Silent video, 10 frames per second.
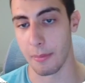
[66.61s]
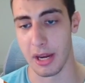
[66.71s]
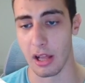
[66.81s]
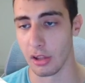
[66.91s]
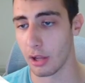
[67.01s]
I
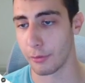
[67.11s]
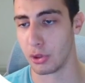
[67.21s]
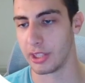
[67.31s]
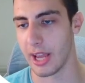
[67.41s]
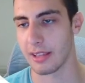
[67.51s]
mean, a lot of
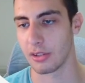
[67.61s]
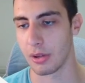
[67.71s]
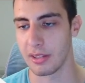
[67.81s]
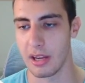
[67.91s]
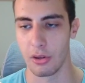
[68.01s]
UGC ads, as you
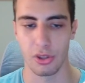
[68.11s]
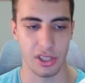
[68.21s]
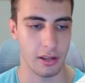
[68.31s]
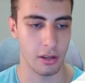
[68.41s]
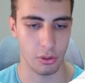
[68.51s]
can see,
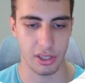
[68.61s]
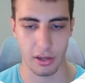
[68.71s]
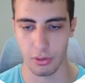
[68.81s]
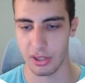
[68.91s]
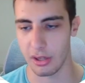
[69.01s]

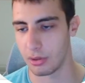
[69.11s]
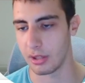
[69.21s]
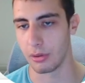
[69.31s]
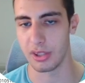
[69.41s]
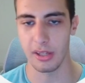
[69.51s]

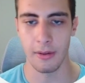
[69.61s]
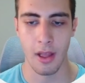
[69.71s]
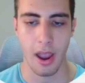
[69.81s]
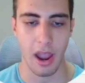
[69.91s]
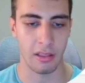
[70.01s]
UGC,
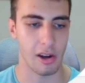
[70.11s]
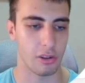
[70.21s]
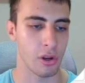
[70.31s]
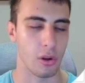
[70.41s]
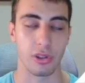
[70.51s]
and they're
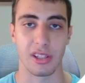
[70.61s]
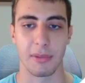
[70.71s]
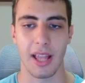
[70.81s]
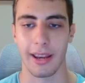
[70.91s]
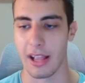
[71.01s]
doing also some
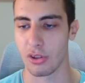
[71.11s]
static ads.